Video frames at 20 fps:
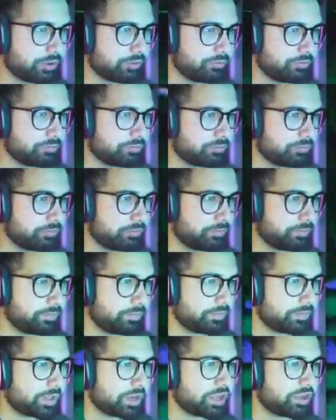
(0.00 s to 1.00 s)

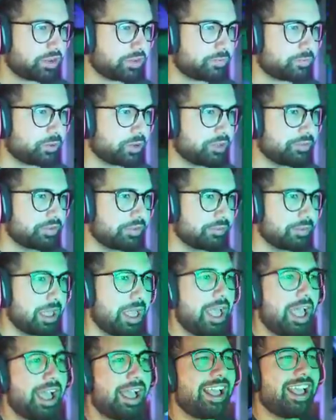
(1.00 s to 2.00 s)
Oh, did he just boogie himself?
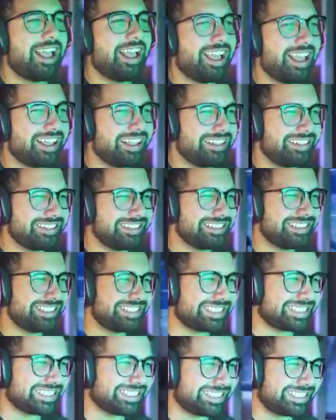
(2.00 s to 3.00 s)

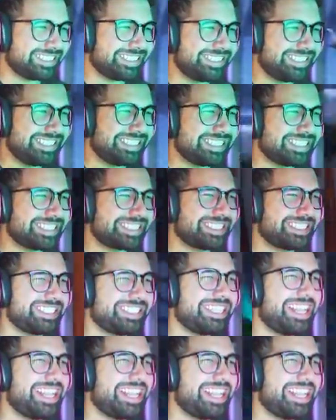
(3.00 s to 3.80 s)
He just...